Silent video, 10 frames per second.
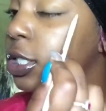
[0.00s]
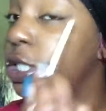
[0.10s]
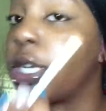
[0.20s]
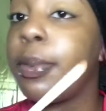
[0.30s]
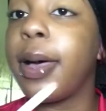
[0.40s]

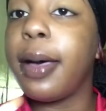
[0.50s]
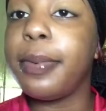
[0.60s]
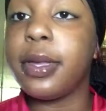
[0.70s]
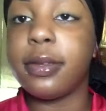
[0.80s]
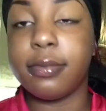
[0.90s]
shop
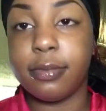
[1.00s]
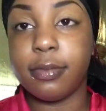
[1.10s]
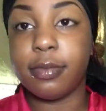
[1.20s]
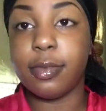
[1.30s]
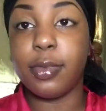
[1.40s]
popping.
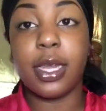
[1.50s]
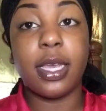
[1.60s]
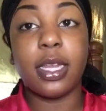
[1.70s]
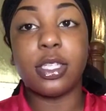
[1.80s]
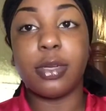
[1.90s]
We about
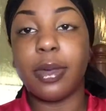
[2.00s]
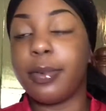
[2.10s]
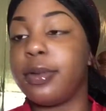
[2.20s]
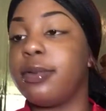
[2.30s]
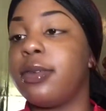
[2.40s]
to get it shop
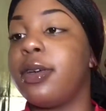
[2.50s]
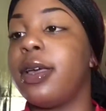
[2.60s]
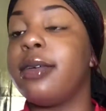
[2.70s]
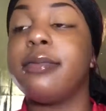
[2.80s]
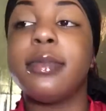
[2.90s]
popping,
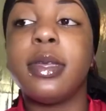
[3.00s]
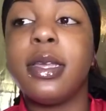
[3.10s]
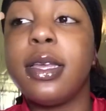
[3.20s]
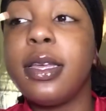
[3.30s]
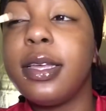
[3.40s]
okay?
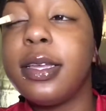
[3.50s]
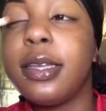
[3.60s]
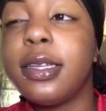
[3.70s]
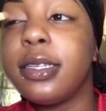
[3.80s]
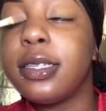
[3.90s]

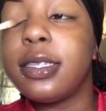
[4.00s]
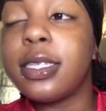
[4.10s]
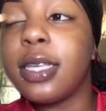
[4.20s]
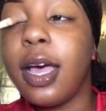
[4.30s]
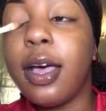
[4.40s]

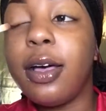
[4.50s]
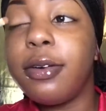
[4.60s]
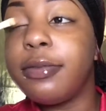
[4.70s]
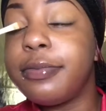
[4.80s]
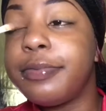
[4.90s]

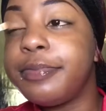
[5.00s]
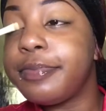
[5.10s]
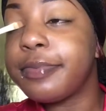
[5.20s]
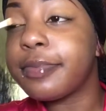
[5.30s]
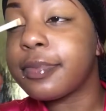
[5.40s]
So
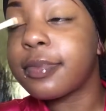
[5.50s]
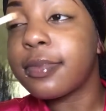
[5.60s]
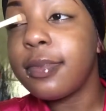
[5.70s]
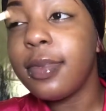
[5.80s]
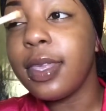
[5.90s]

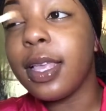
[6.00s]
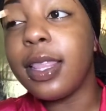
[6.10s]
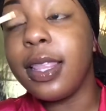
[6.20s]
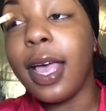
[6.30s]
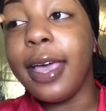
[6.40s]

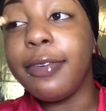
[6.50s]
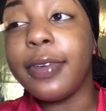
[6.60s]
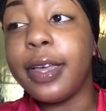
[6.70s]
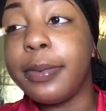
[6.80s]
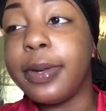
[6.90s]

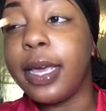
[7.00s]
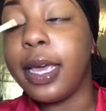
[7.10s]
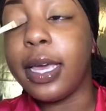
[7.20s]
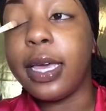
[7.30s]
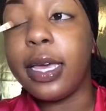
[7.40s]
life
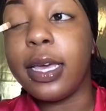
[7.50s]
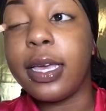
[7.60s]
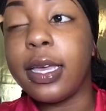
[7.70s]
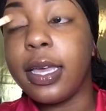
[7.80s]
update